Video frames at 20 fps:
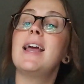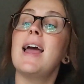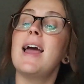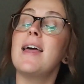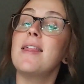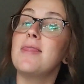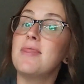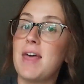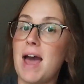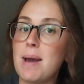
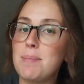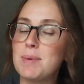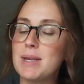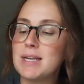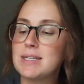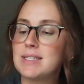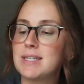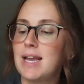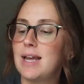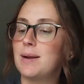And that
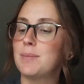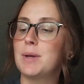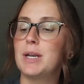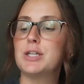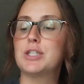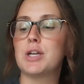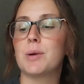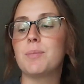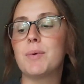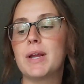being said, I'm gonna
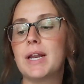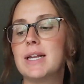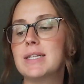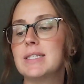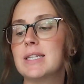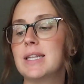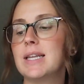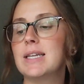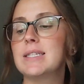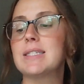jump right
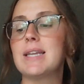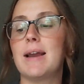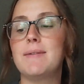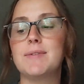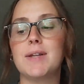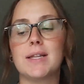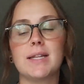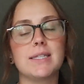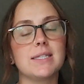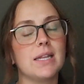into this. I've
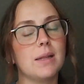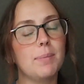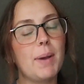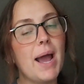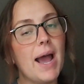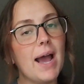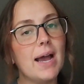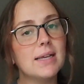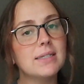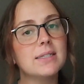done this in the
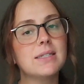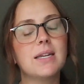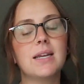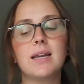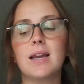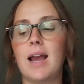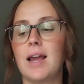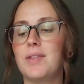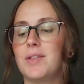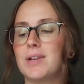past.
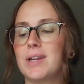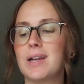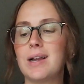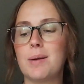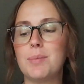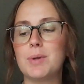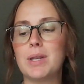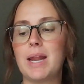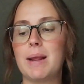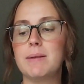I think a
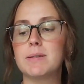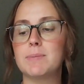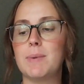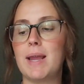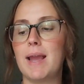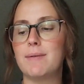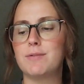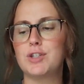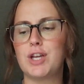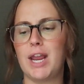couple names may
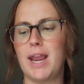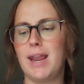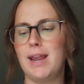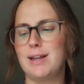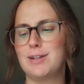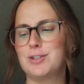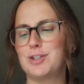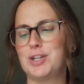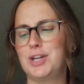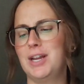have
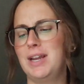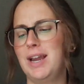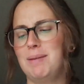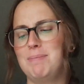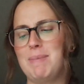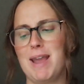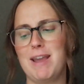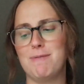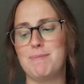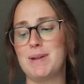changed,
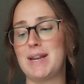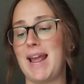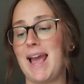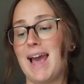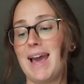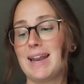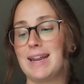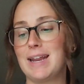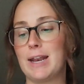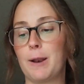may have been
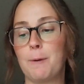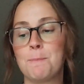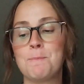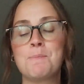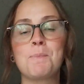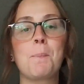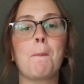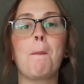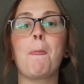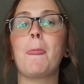added.
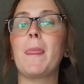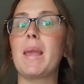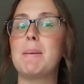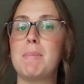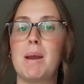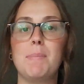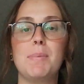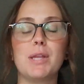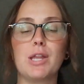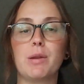It
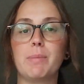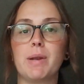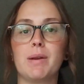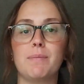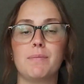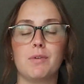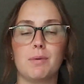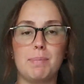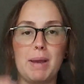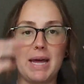might be a little
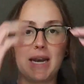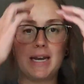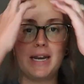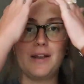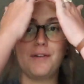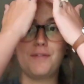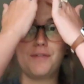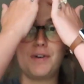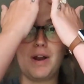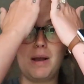bit
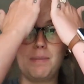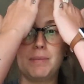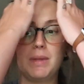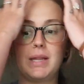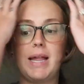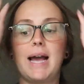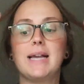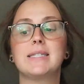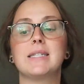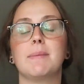repetitive from the
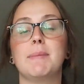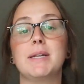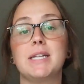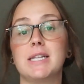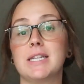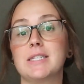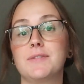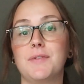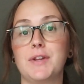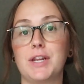last time I did
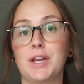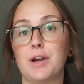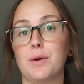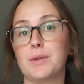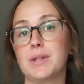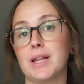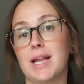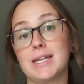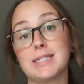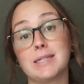this video,
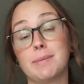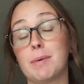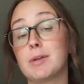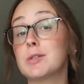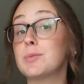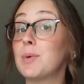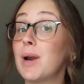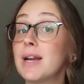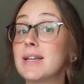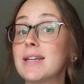the last time I was
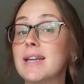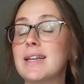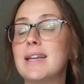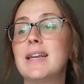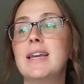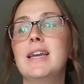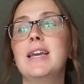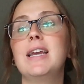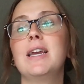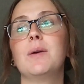pregnant,
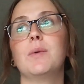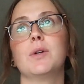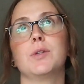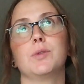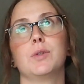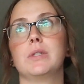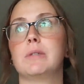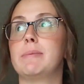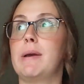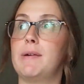which
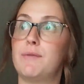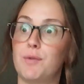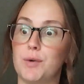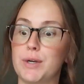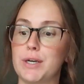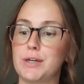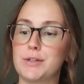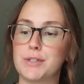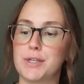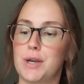was about four
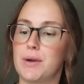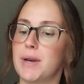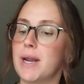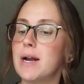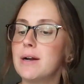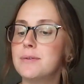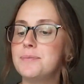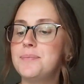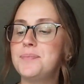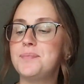years ago
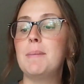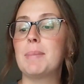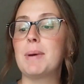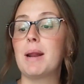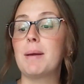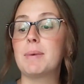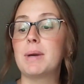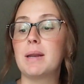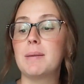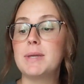now. But
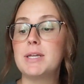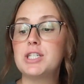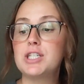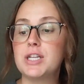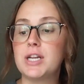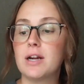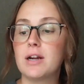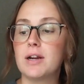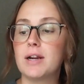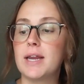I'm gonna be
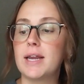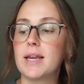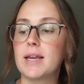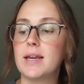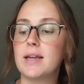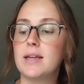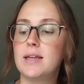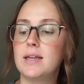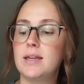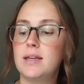sharing